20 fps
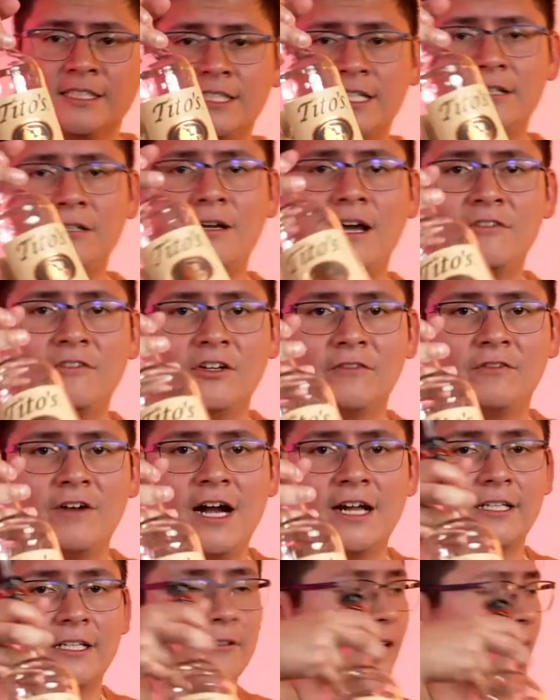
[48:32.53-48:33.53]
say you have your
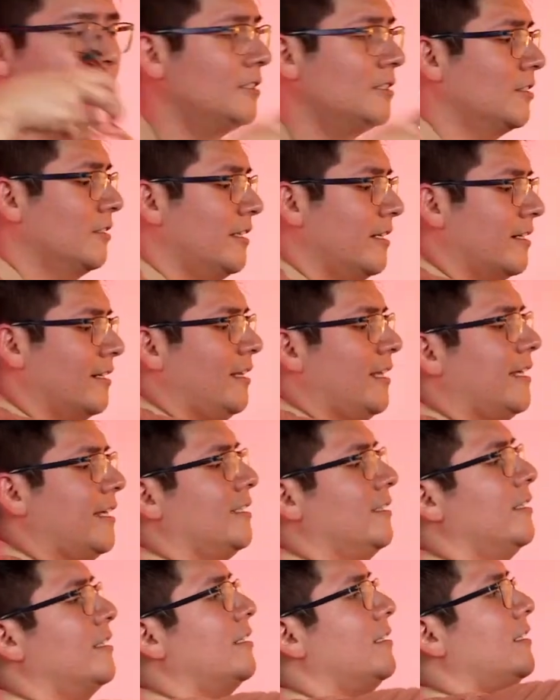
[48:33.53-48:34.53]
vodka, right? So they're like
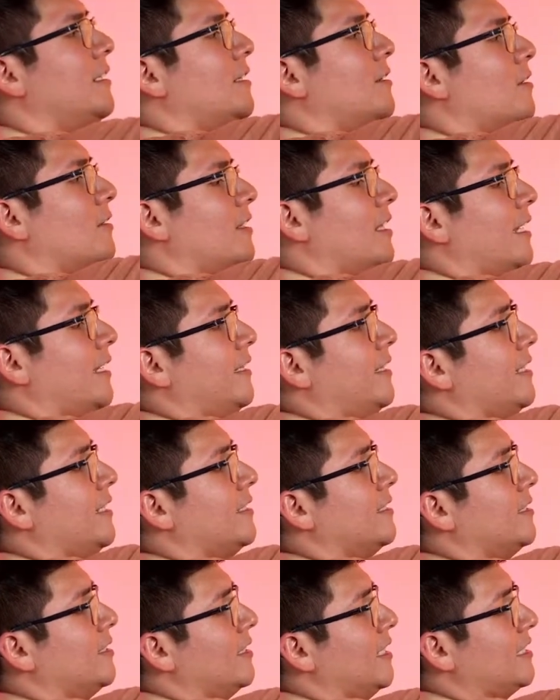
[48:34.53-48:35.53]
literally going like
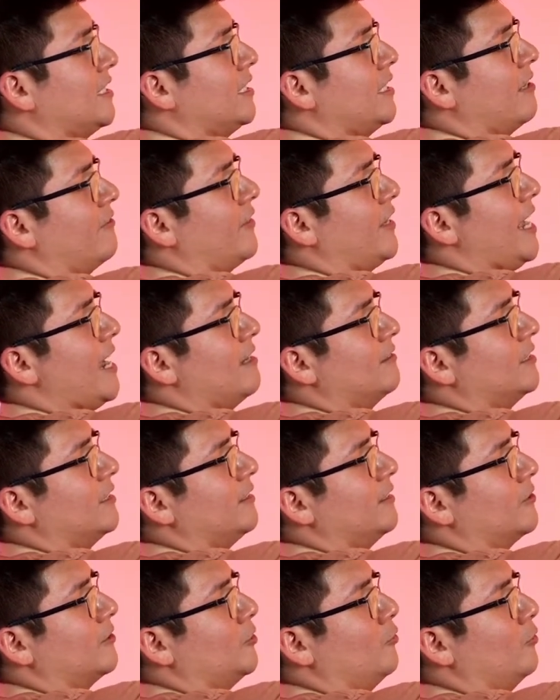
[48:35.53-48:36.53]
this. Instead of counting,
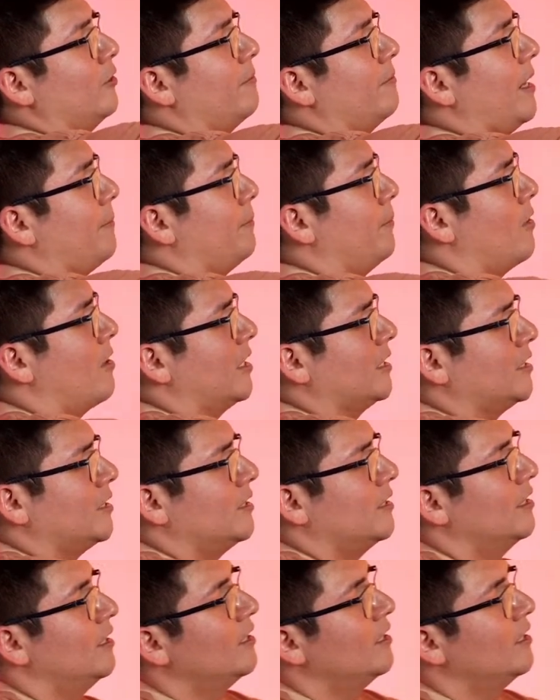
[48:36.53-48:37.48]
they're doing it by parts.